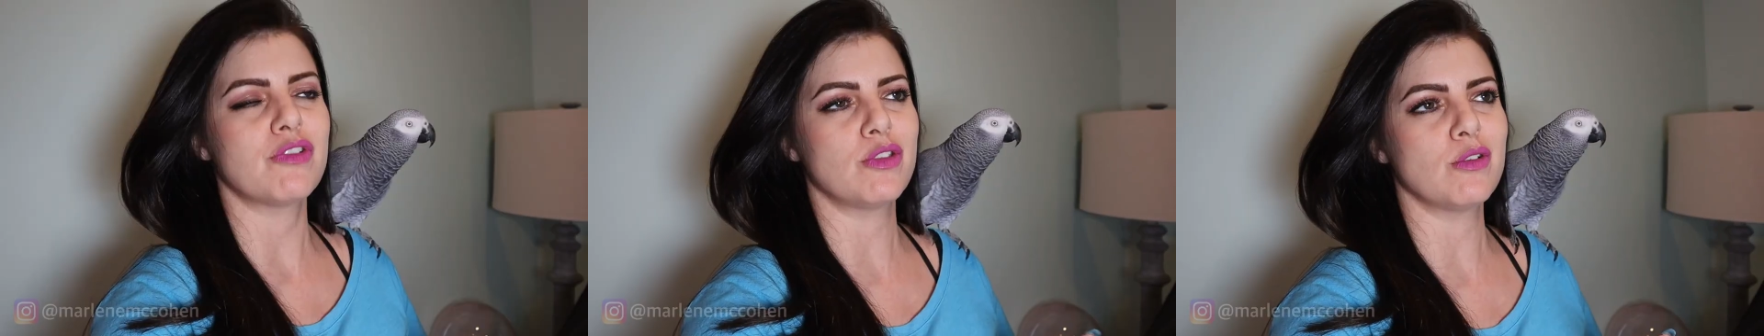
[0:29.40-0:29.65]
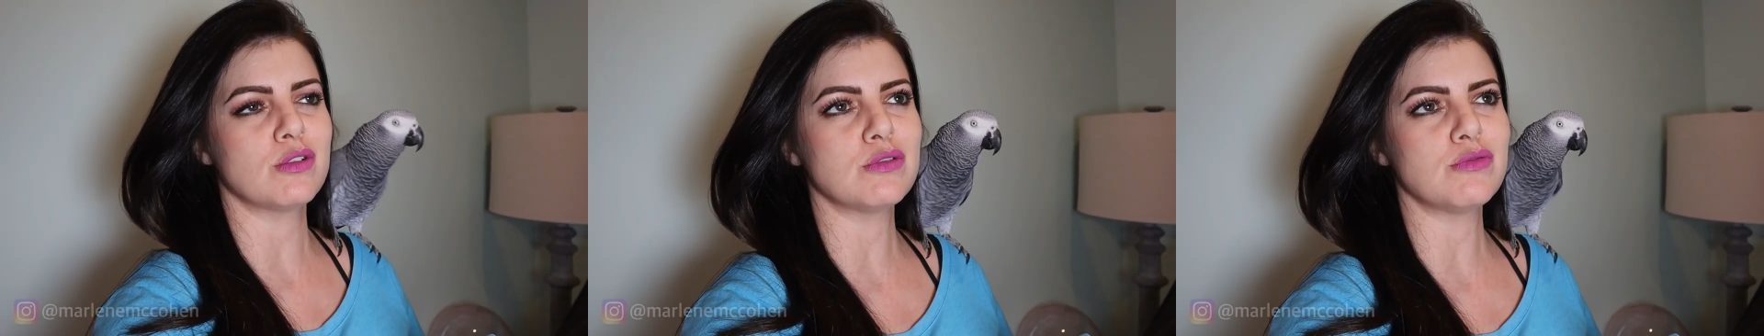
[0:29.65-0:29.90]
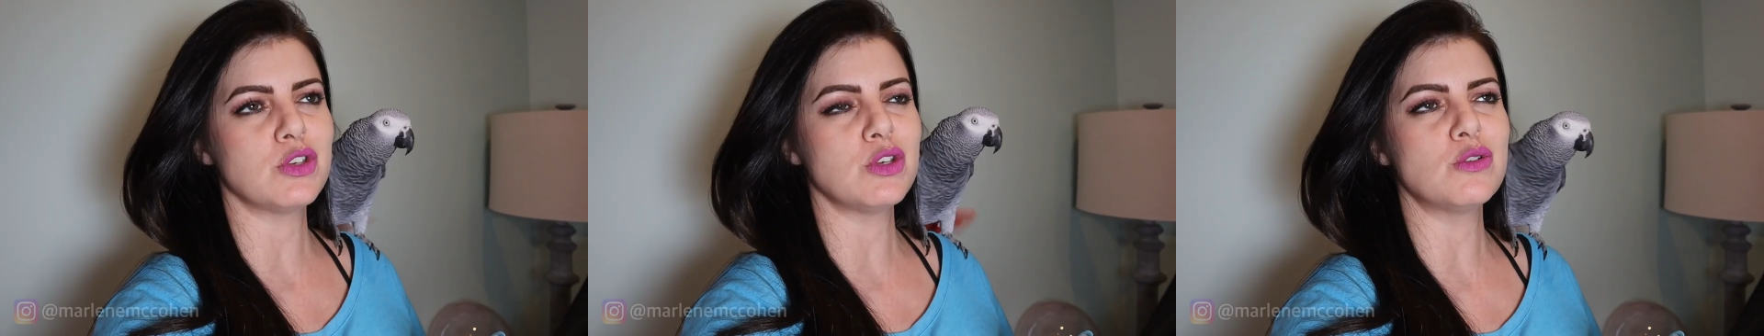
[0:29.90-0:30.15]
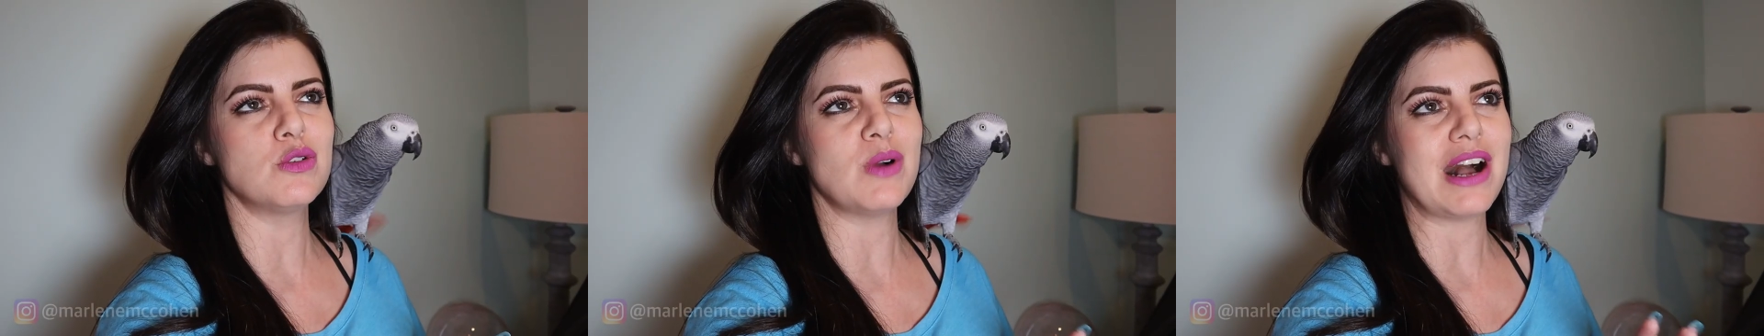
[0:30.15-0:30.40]
For those of
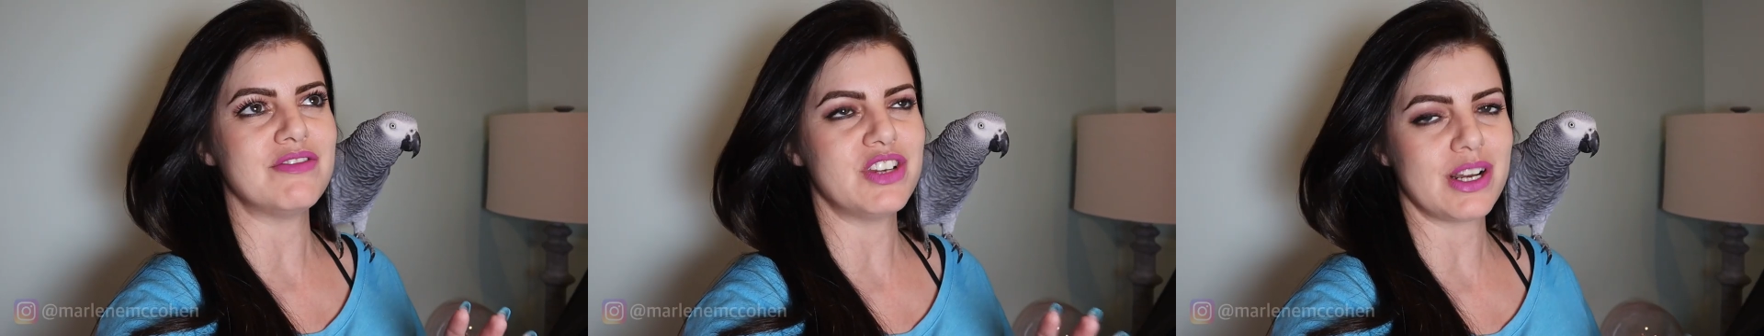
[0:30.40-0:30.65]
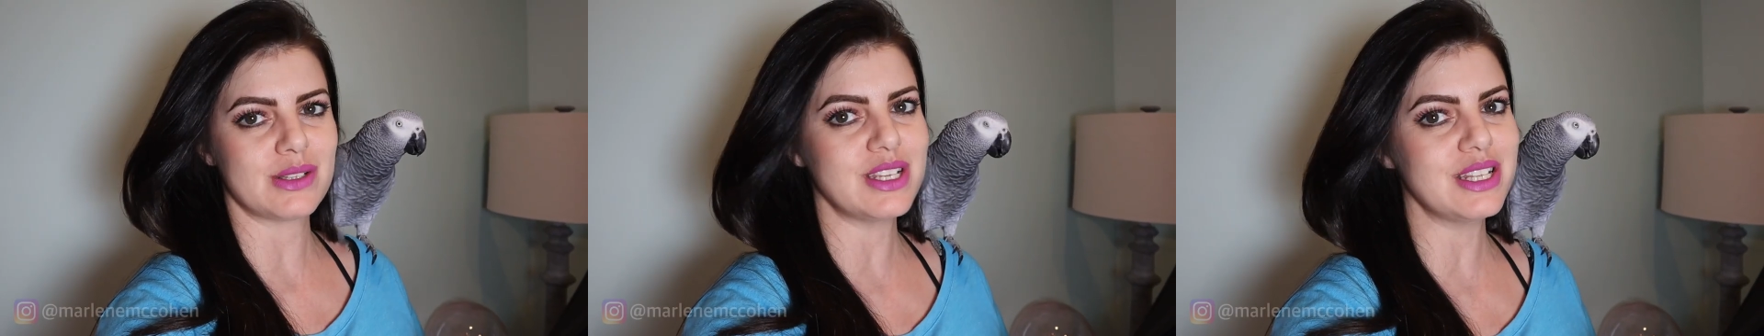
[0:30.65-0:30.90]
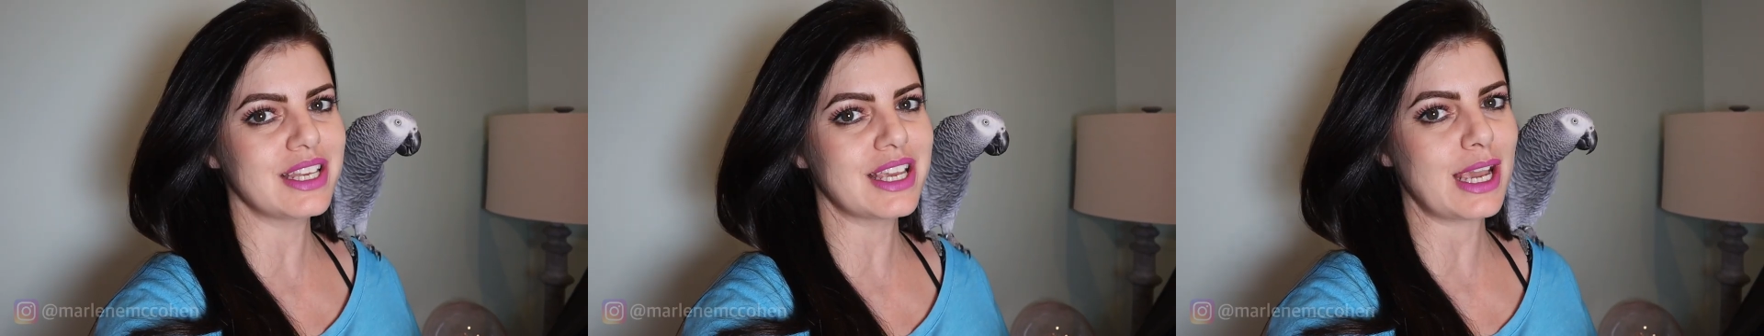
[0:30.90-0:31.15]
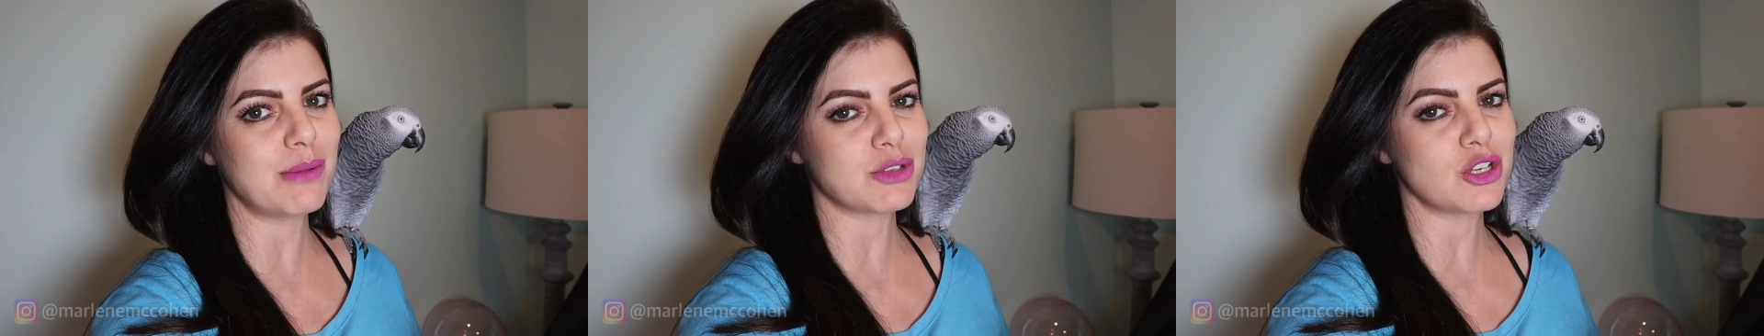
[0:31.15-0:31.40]
you who have not seen the
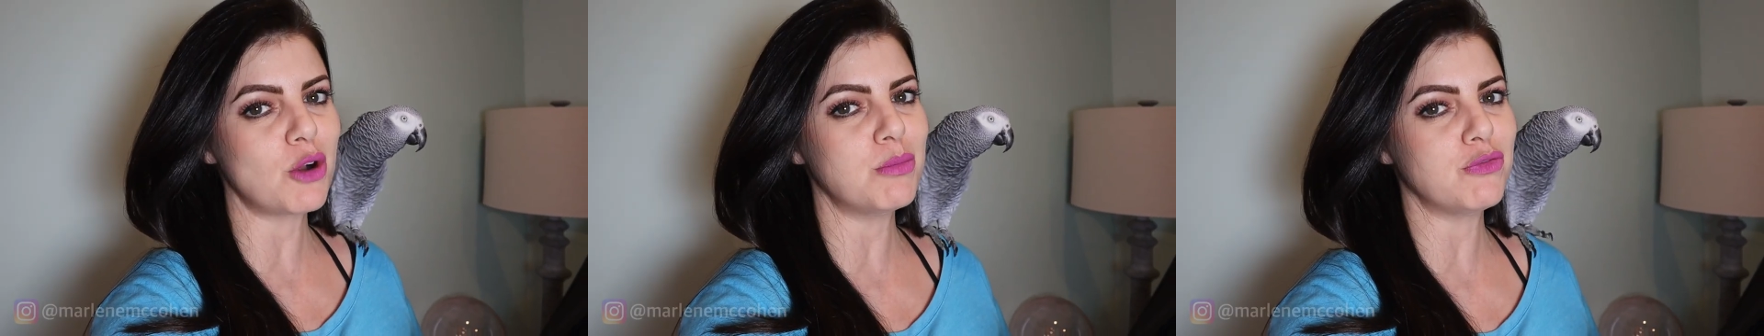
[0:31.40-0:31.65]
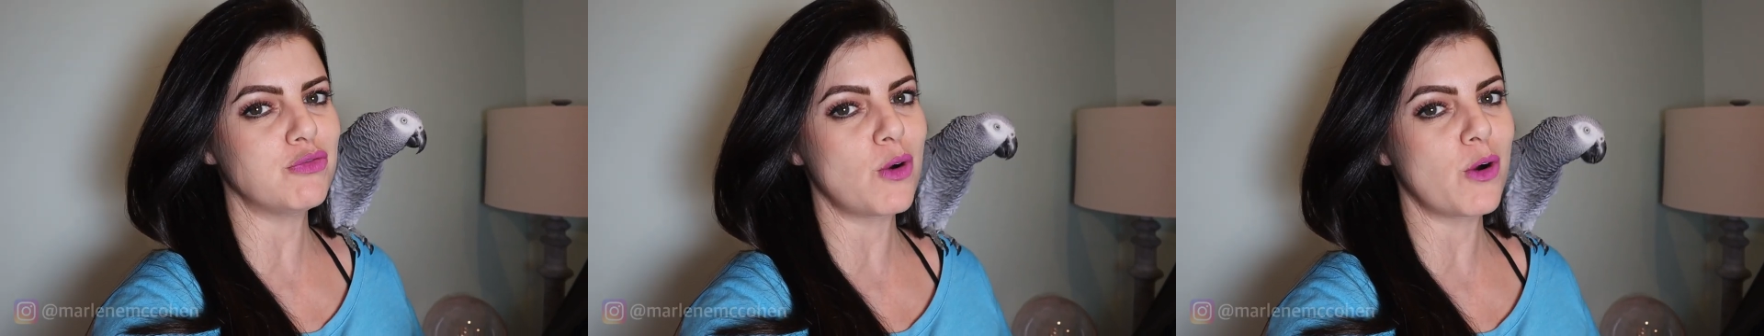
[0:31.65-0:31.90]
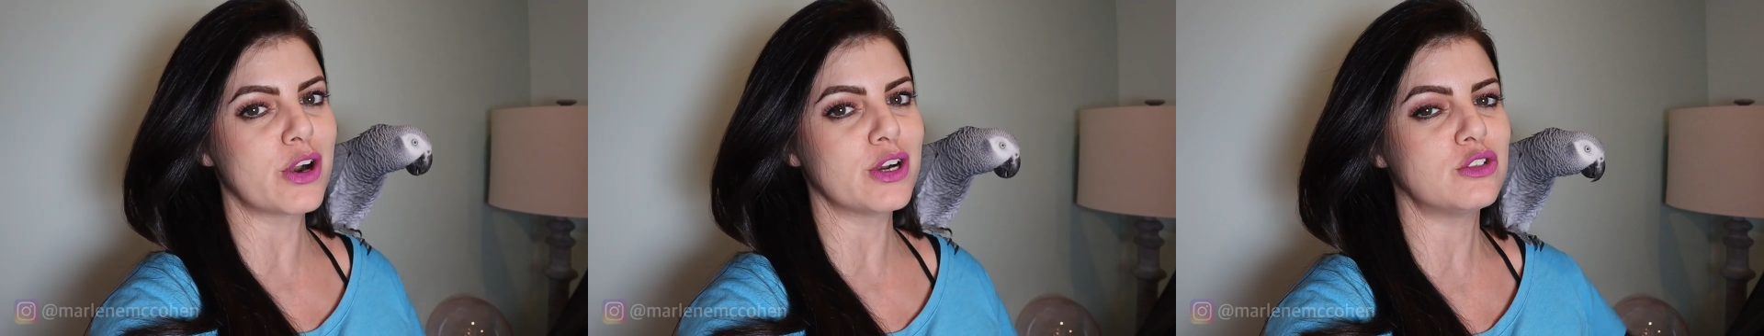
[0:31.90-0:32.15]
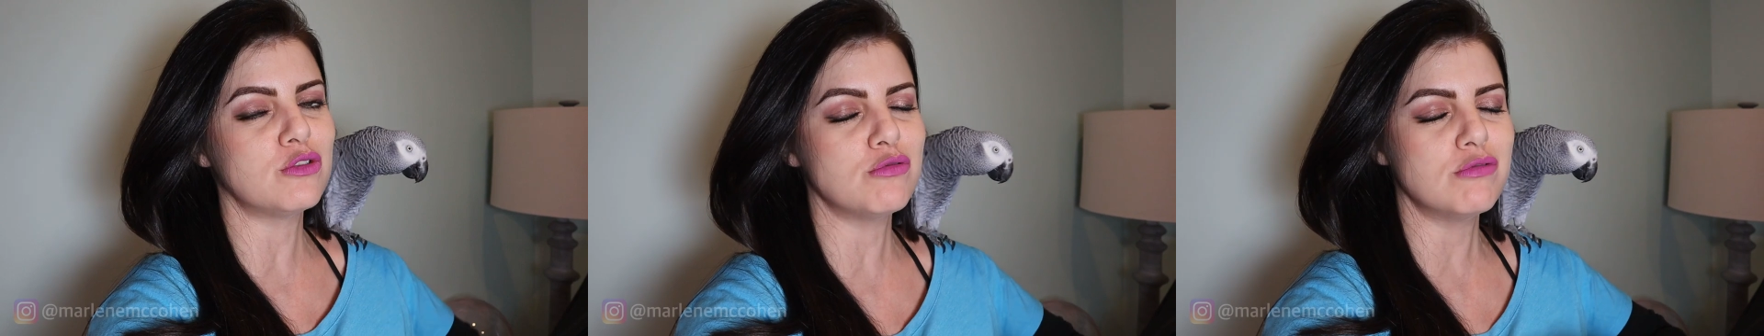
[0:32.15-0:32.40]
game show before,
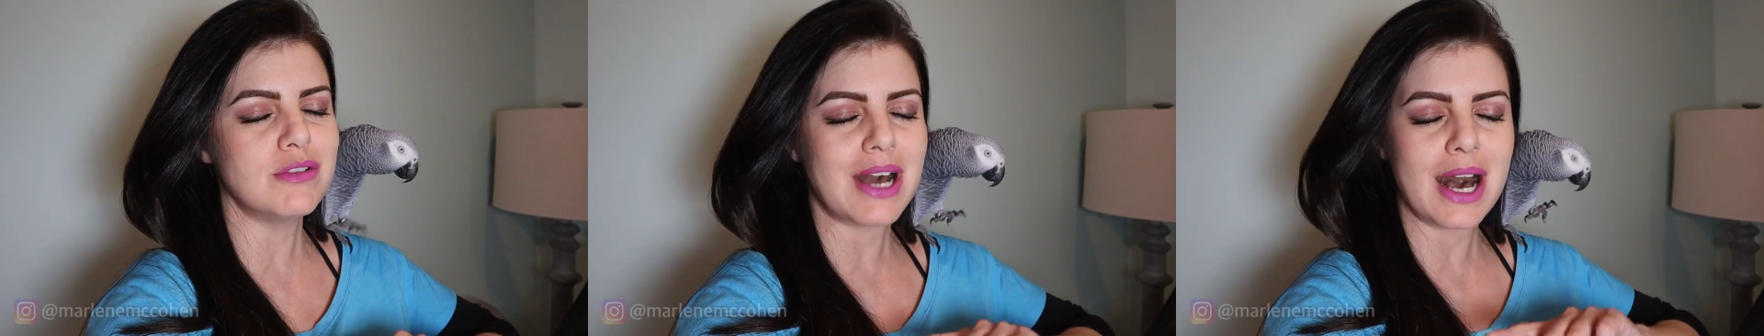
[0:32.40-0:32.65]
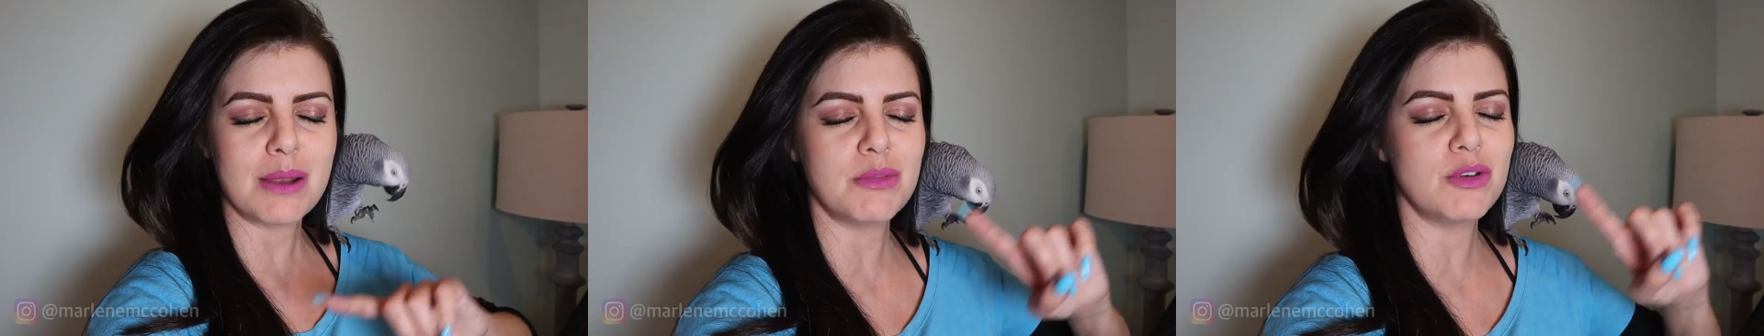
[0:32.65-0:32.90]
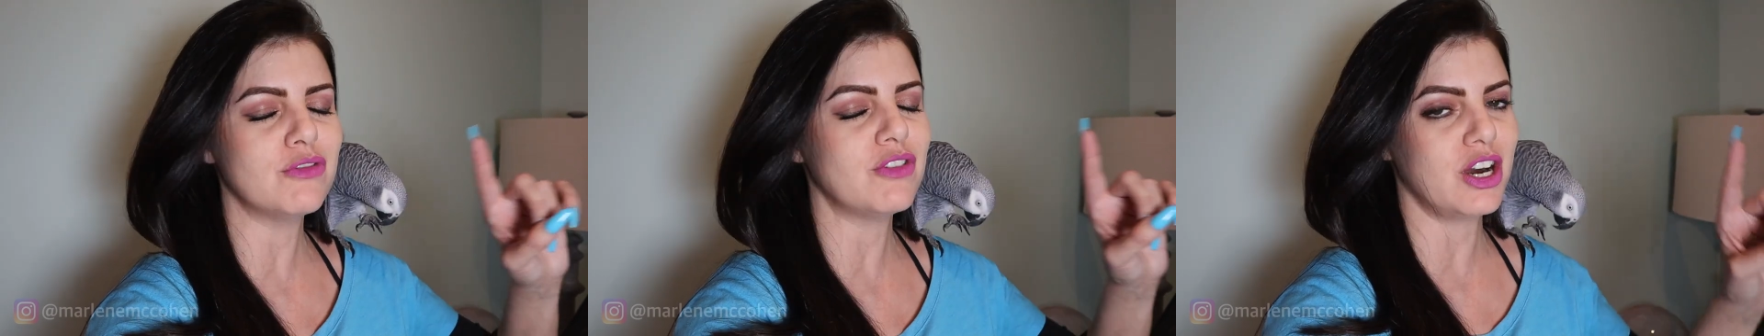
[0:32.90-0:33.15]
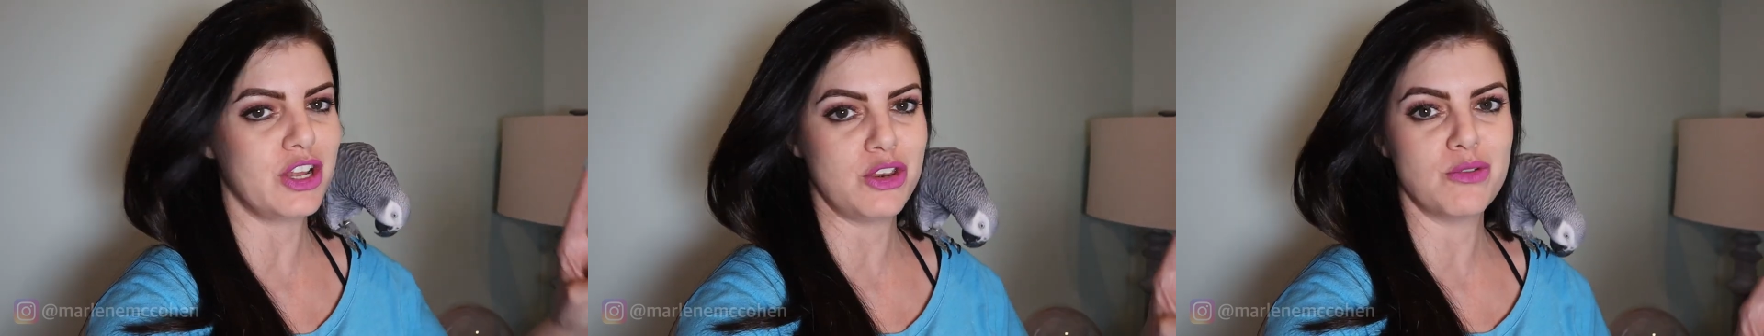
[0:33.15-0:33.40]
do not move
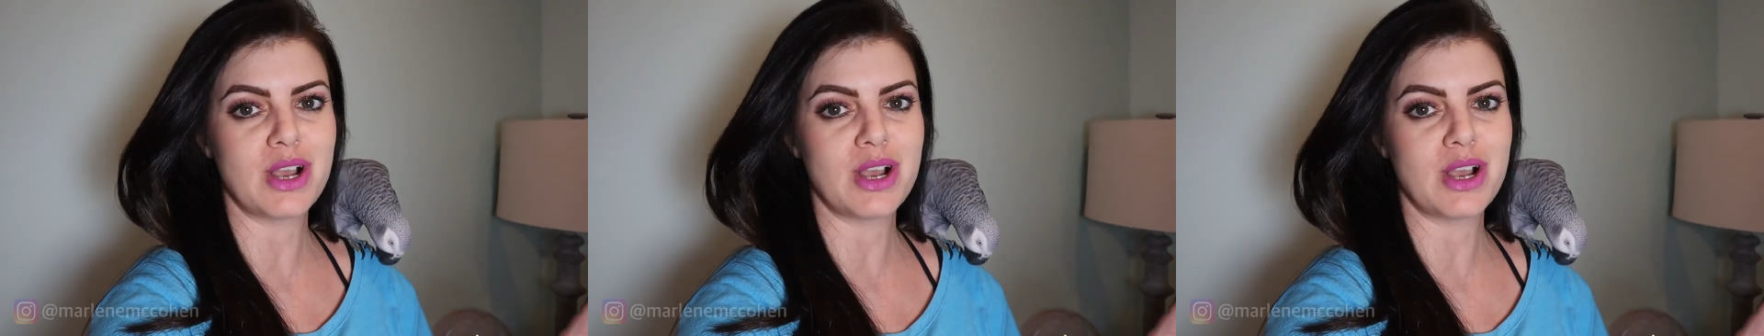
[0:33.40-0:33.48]
on.